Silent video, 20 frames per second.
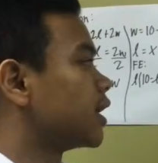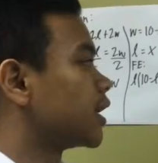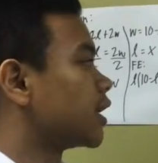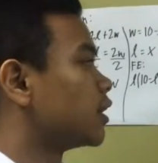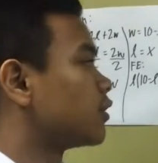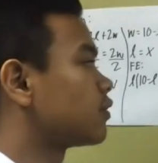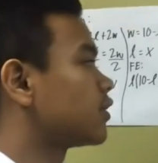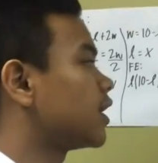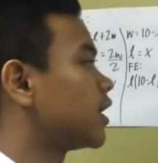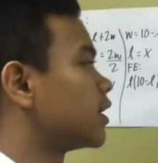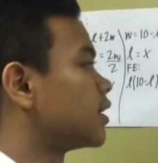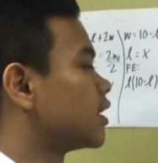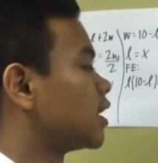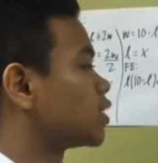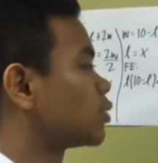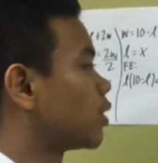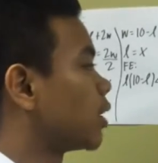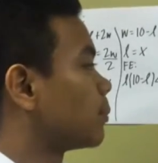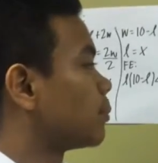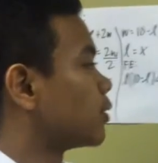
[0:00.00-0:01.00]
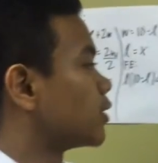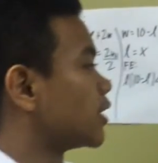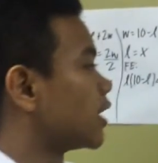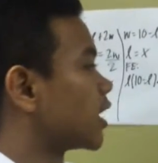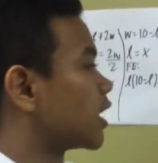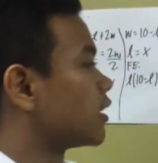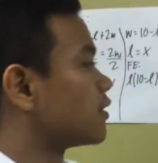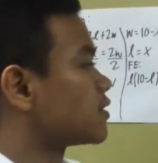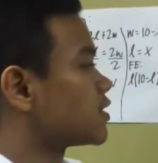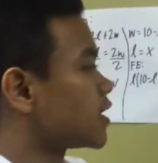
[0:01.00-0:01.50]
negative 10. That's why I put
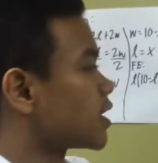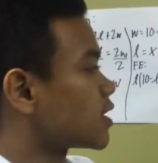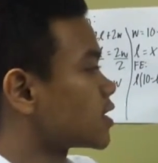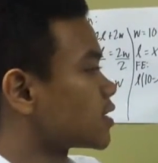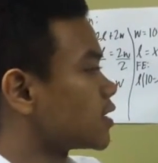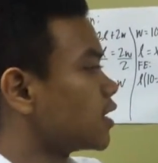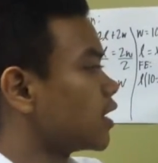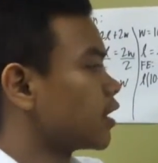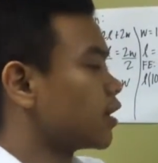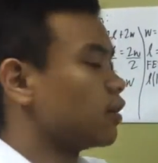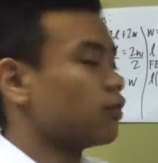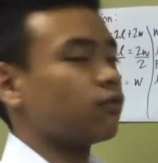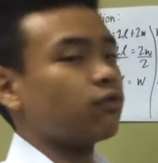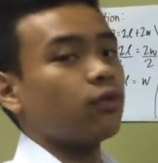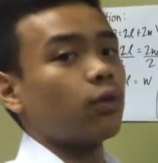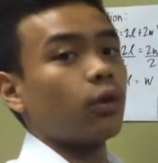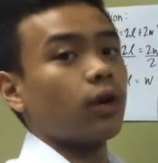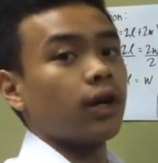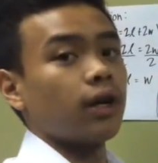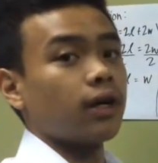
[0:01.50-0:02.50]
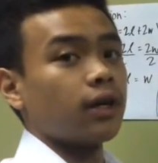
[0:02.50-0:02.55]
negative 6 and negative 4.